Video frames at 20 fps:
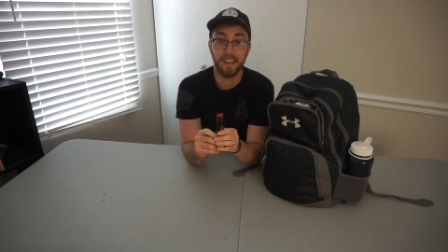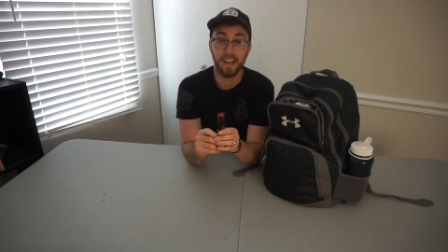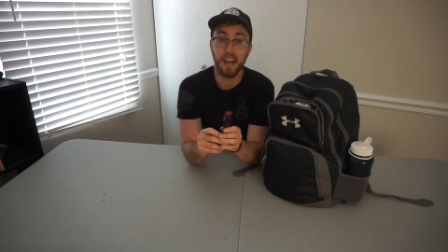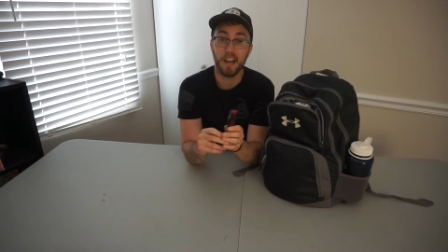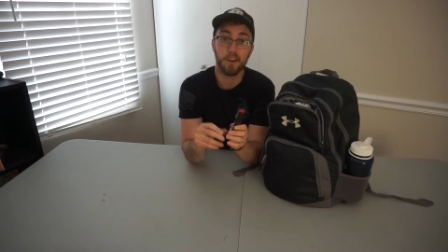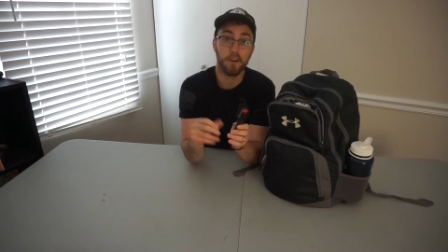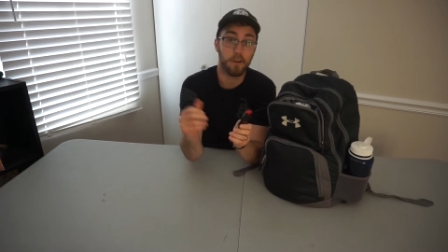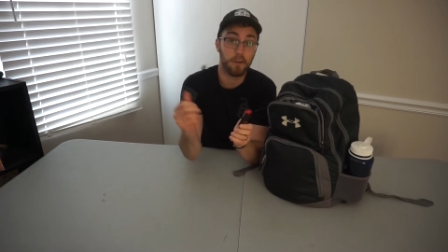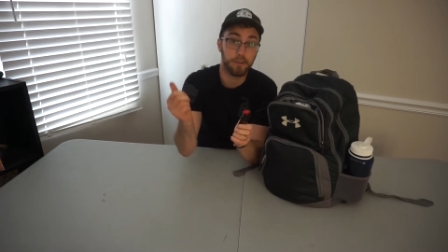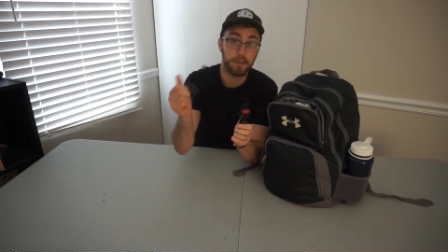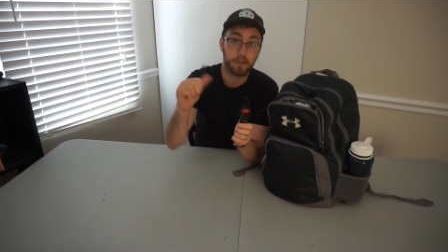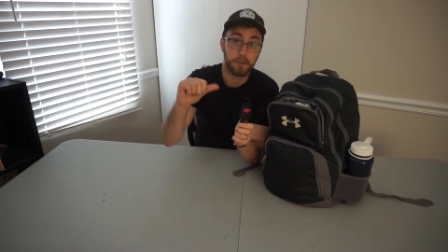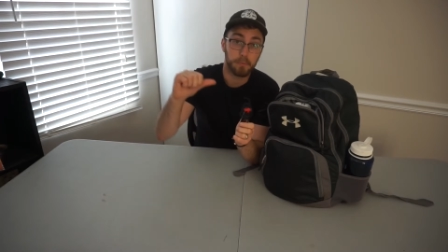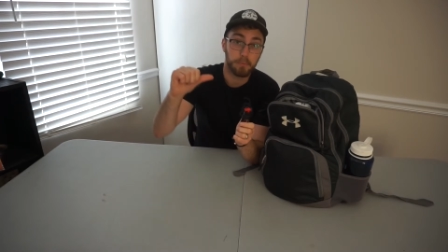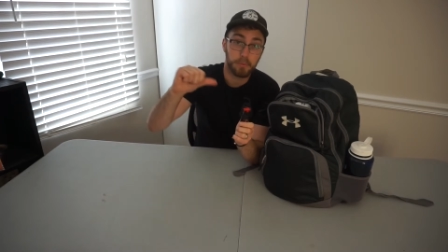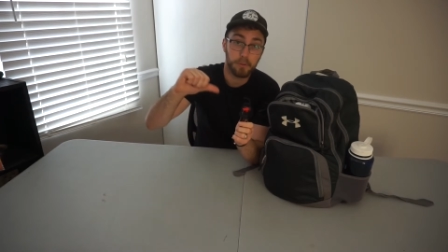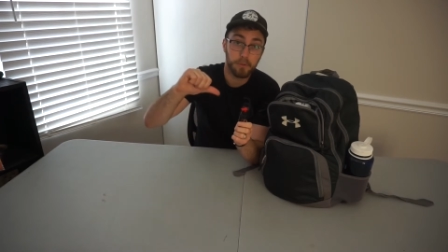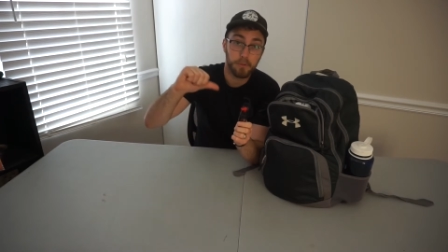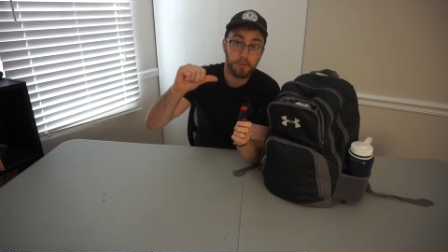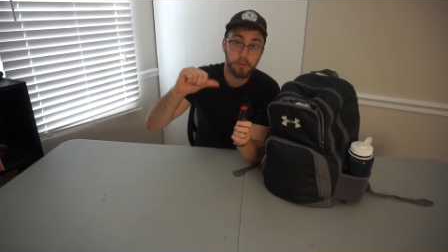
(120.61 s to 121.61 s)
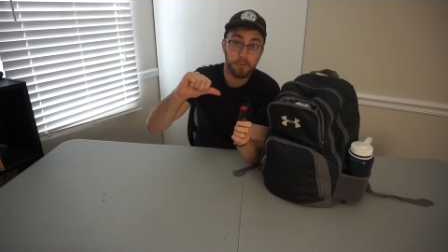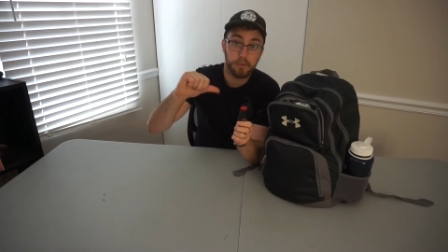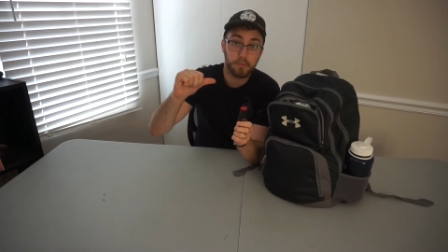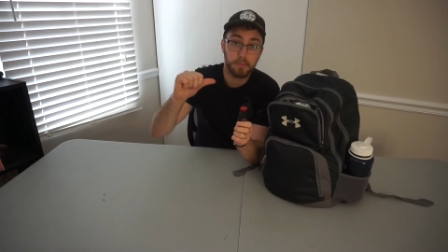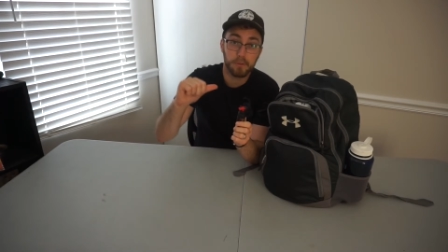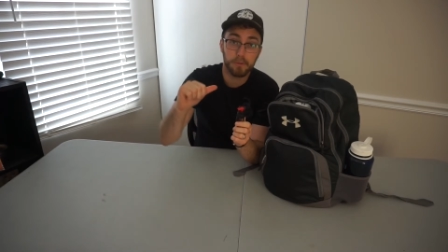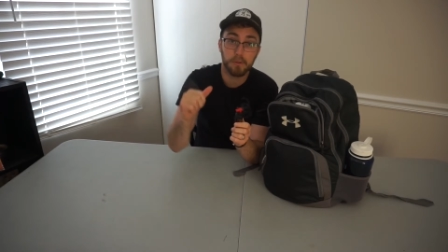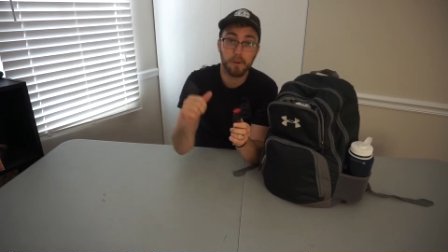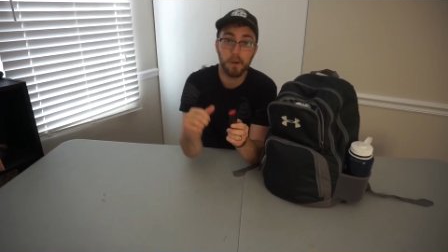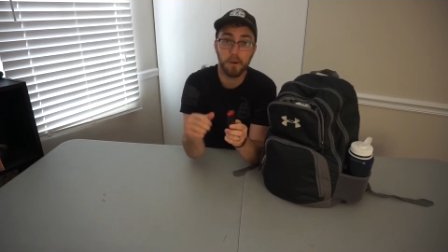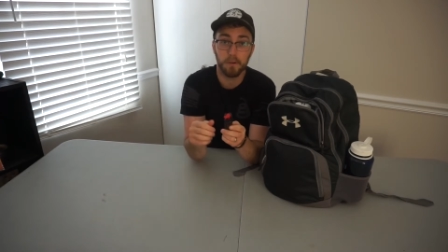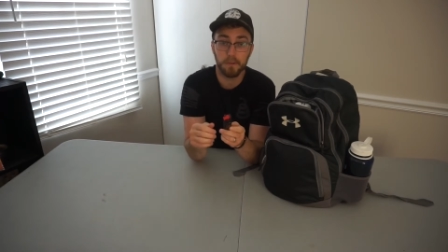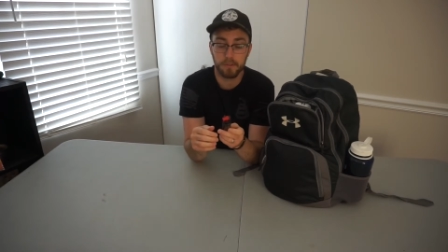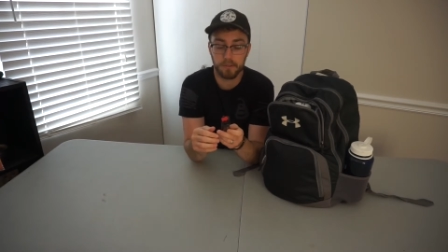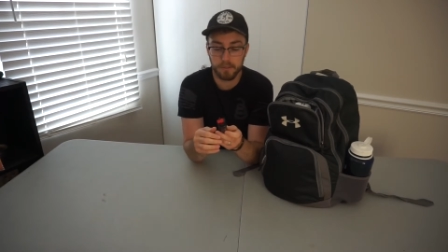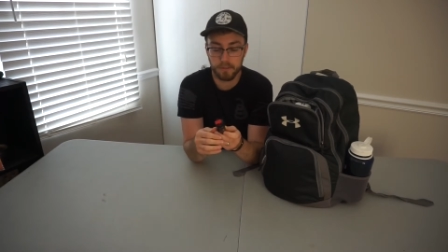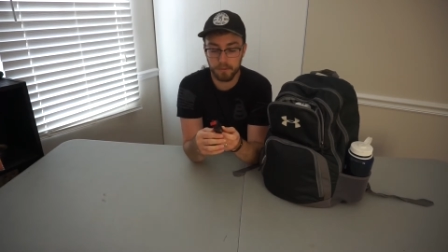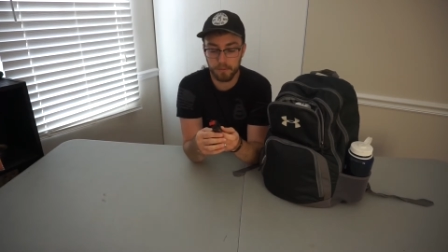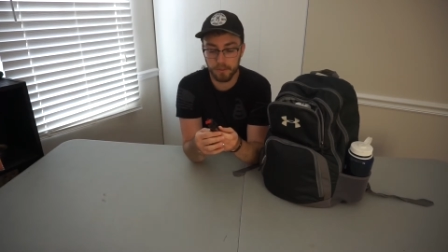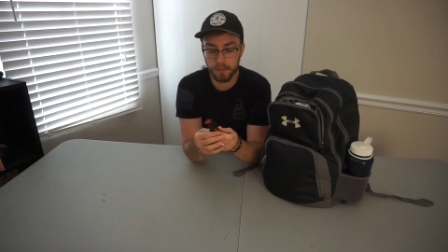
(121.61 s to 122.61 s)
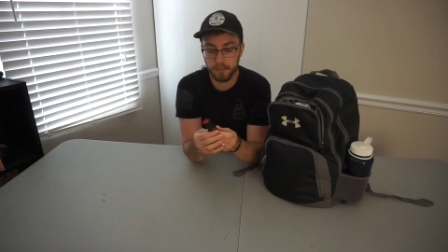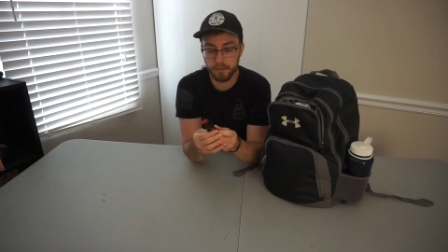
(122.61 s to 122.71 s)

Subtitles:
I know you could boo ghost, what are